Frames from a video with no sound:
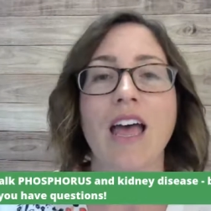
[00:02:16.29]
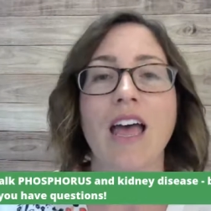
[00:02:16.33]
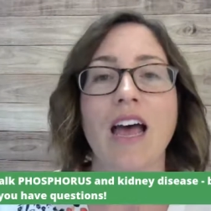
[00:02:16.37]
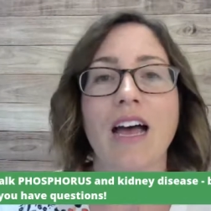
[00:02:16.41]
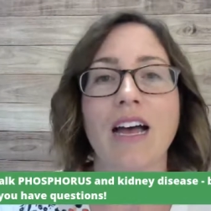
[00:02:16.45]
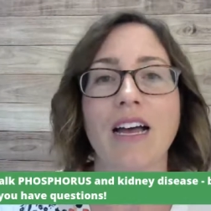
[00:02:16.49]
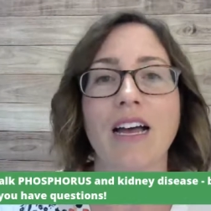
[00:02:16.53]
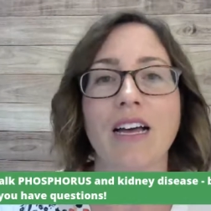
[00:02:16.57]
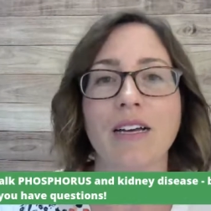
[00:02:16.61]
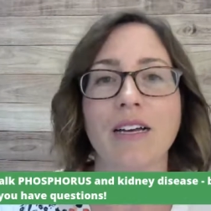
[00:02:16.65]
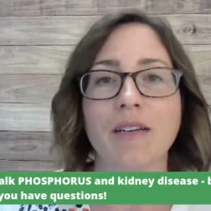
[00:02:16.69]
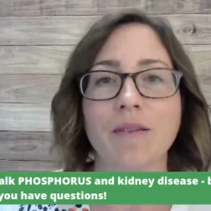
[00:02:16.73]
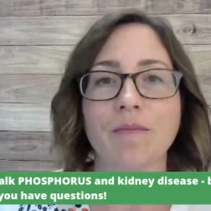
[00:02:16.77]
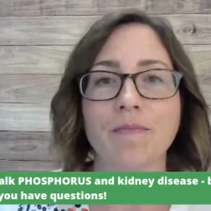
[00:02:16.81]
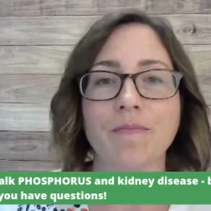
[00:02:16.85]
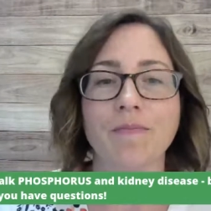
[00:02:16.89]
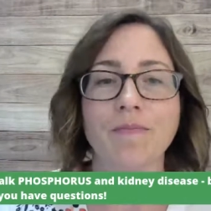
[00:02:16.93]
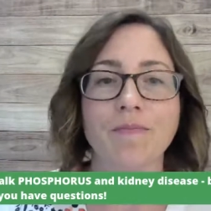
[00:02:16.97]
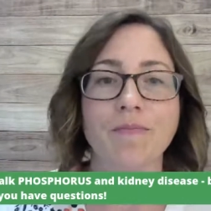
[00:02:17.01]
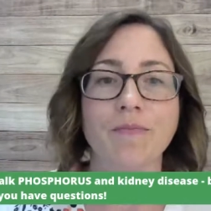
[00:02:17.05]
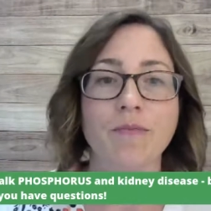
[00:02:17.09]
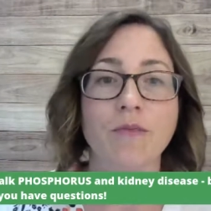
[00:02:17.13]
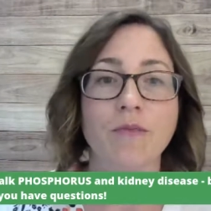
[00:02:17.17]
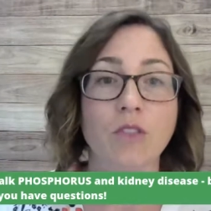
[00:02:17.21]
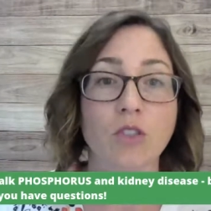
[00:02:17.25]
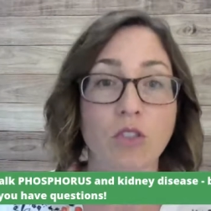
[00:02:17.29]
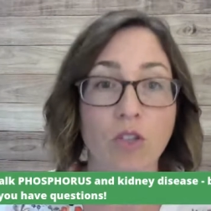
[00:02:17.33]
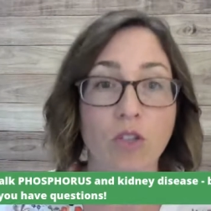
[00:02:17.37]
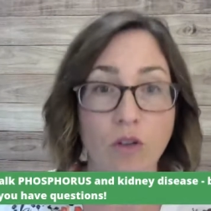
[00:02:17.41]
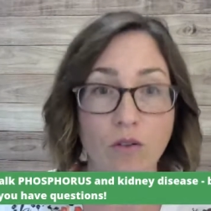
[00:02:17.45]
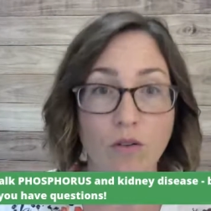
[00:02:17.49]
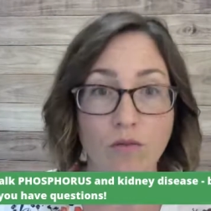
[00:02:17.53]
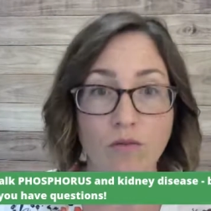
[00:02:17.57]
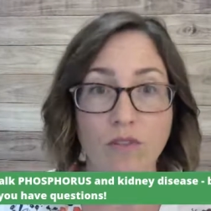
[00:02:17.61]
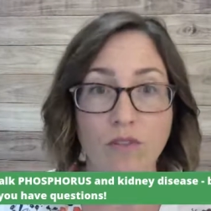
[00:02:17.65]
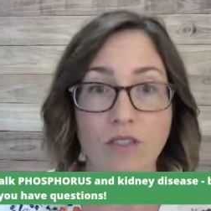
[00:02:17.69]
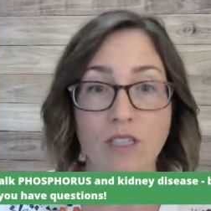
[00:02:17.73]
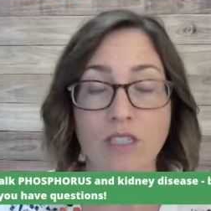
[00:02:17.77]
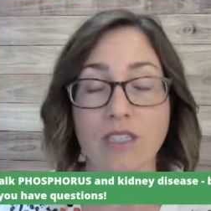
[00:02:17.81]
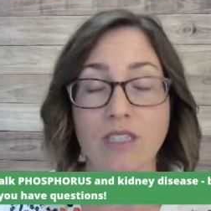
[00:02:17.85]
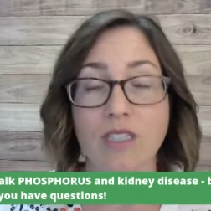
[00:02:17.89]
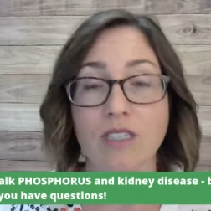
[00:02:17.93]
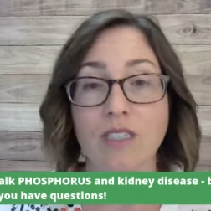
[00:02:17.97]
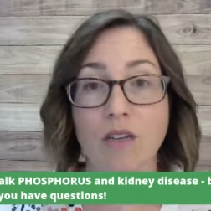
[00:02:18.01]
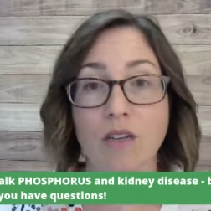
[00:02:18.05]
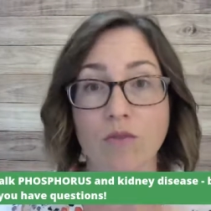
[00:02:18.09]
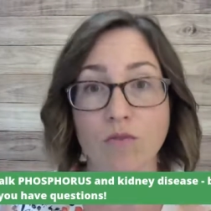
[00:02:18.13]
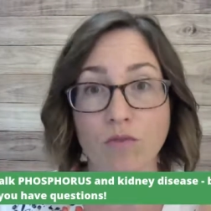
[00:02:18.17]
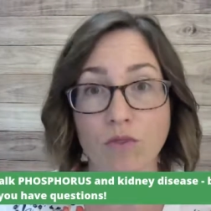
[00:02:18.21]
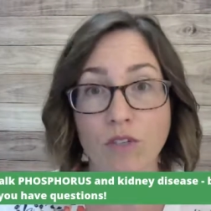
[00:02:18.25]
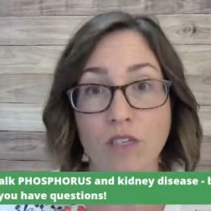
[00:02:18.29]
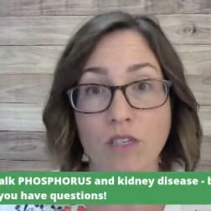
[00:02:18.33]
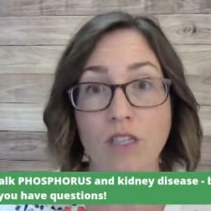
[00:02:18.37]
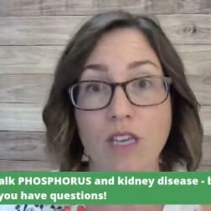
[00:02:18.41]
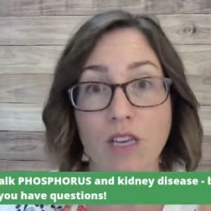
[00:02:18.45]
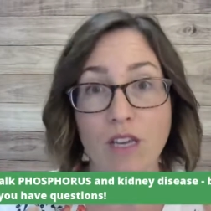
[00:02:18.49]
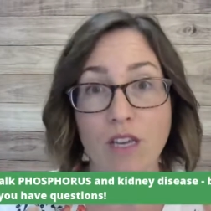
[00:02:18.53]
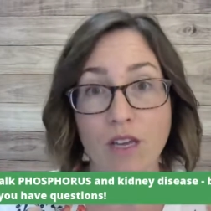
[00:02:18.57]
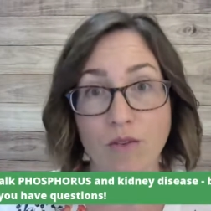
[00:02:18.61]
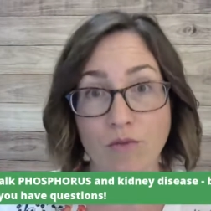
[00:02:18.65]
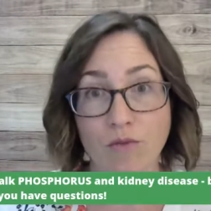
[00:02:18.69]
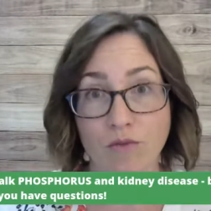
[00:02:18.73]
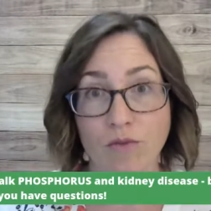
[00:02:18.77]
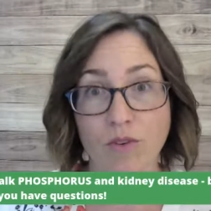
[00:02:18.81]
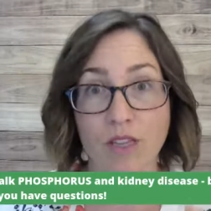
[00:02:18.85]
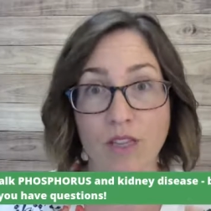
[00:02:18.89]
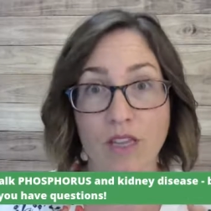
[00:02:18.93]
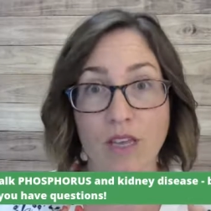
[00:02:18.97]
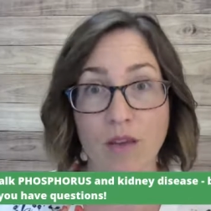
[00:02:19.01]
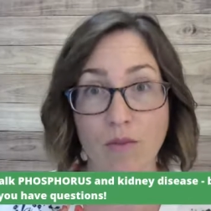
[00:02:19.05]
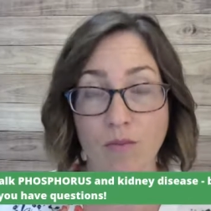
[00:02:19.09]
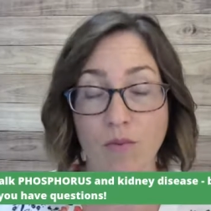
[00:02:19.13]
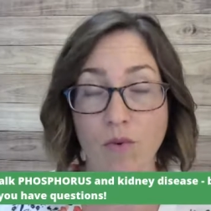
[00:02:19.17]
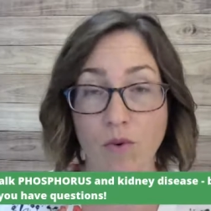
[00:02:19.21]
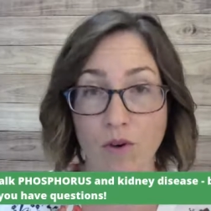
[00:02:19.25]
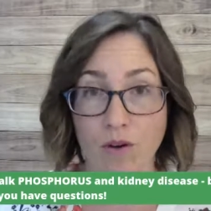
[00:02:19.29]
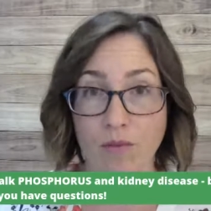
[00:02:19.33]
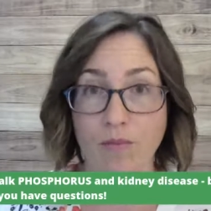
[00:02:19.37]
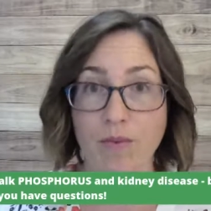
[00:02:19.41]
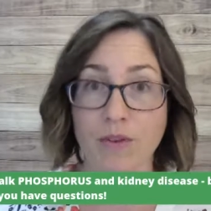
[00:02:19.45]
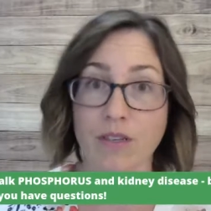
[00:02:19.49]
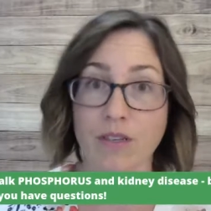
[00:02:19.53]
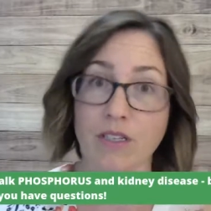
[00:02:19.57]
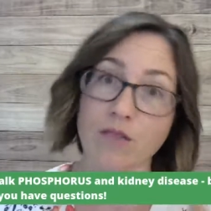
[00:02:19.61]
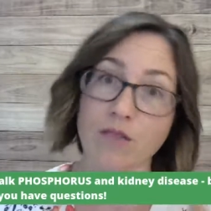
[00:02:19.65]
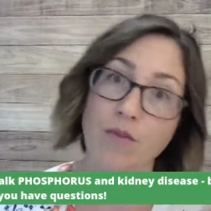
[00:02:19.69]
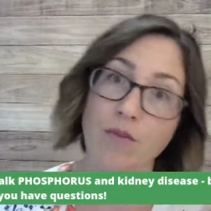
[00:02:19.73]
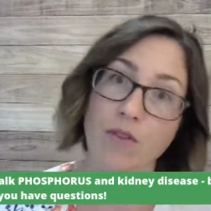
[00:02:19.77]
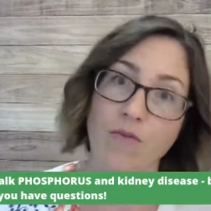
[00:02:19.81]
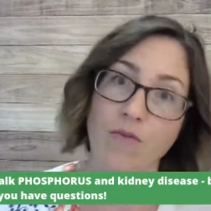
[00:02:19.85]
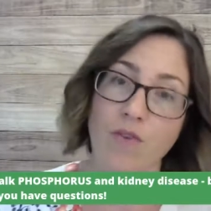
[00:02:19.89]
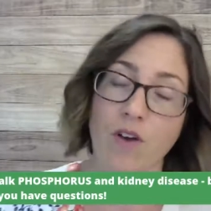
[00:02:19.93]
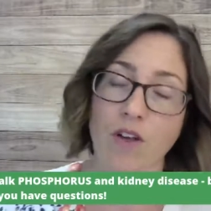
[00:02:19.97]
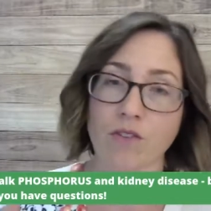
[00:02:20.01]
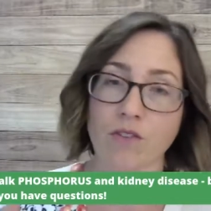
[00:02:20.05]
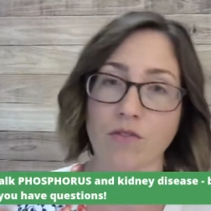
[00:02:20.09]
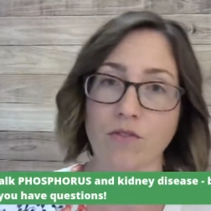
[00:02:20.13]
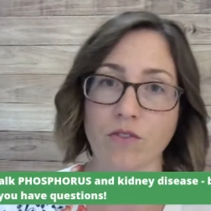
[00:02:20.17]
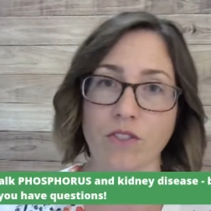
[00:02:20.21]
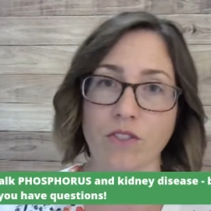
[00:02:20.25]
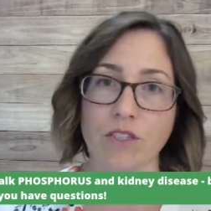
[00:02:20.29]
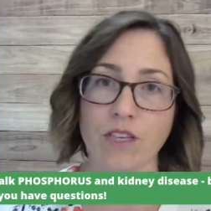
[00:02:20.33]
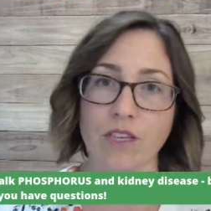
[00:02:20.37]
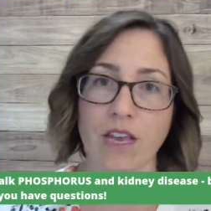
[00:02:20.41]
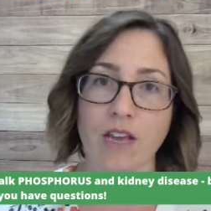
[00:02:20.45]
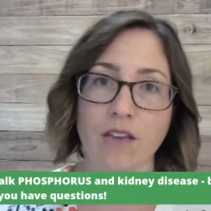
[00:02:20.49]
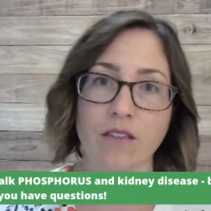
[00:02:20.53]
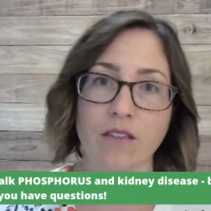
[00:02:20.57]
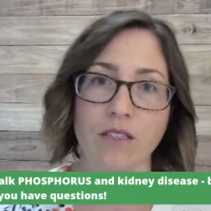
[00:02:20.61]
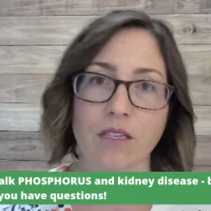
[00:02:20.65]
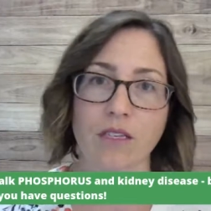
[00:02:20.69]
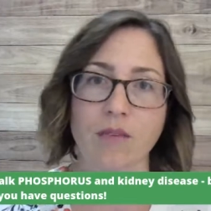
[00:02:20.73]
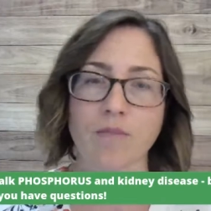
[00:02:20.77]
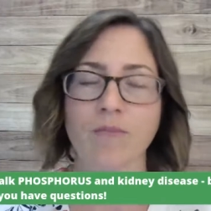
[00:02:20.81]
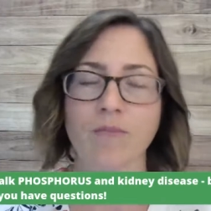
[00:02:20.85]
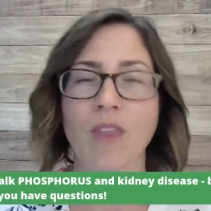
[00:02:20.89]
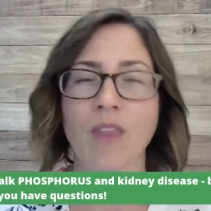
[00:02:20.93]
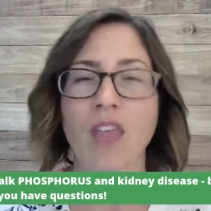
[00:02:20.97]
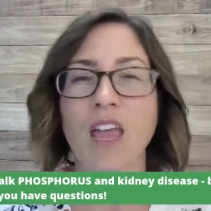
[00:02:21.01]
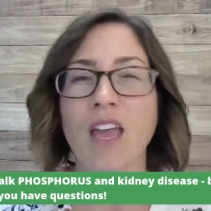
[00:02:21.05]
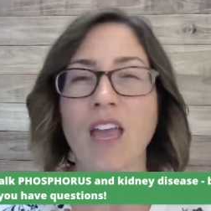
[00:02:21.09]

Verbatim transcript: Um, so this is a really, really important piece with phosphorus and calcium.